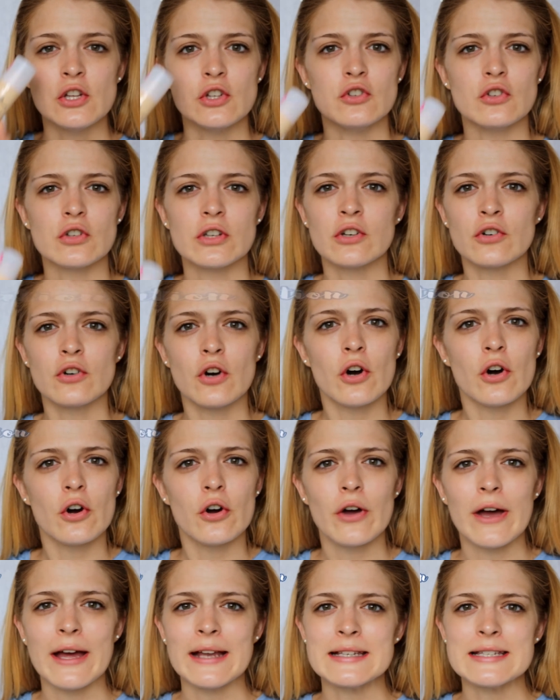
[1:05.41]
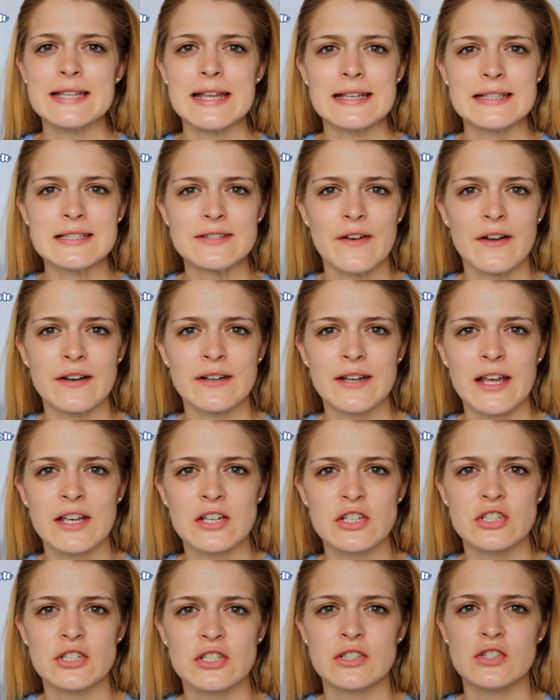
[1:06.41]
You can go and test
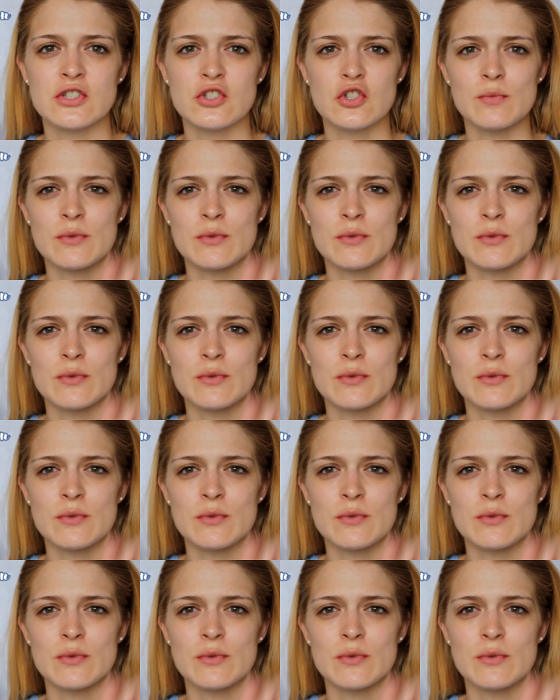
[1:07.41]
foundations.